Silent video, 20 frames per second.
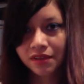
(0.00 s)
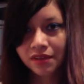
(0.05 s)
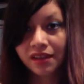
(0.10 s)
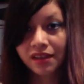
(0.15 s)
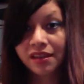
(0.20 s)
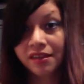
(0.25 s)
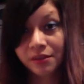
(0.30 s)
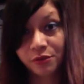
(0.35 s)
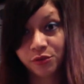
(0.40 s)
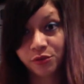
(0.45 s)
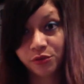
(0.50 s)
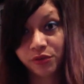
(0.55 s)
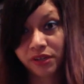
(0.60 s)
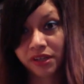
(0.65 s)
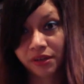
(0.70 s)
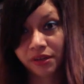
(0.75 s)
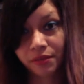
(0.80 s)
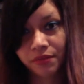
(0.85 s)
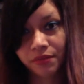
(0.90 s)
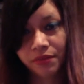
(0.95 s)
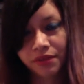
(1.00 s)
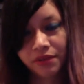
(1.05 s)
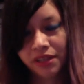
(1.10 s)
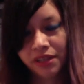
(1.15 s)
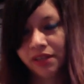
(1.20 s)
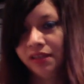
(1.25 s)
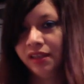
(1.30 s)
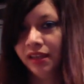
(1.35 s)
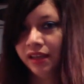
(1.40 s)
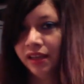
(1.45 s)
in the dream,
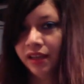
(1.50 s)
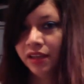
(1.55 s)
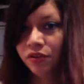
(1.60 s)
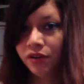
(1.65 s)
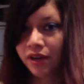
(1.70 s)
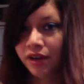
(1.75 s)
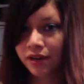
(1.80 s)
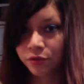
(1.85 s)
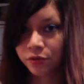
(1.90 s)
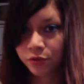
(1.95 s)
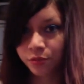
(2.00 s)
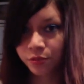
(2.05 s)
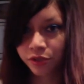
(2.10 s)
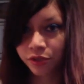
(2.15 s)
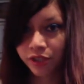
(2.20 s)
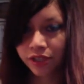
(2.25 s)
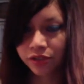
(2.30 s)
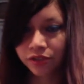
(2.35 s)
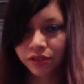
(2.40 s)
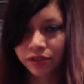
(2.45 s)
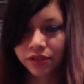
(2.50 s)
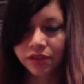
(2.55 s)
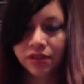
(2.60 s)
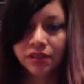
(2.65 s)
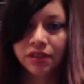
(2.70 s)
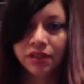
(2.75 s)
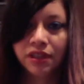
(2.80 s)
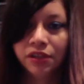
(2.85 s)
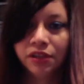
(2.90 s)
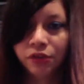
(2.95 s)
in your astral projection,
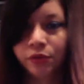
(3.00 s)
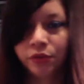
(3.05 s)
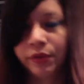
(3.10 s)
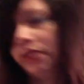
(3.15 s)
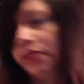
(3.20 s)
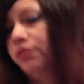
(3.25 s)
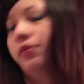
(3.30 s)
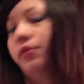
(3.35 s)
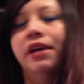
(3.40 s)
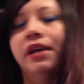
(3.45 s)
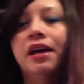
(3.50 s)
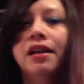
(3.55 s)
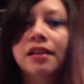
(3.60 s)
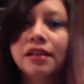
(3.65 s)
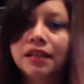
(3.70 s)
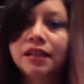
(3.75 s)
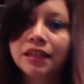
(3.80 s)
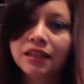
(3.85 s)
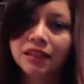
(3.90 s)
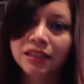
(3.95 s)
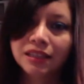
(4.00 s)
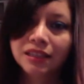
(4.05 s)
in your waking reality.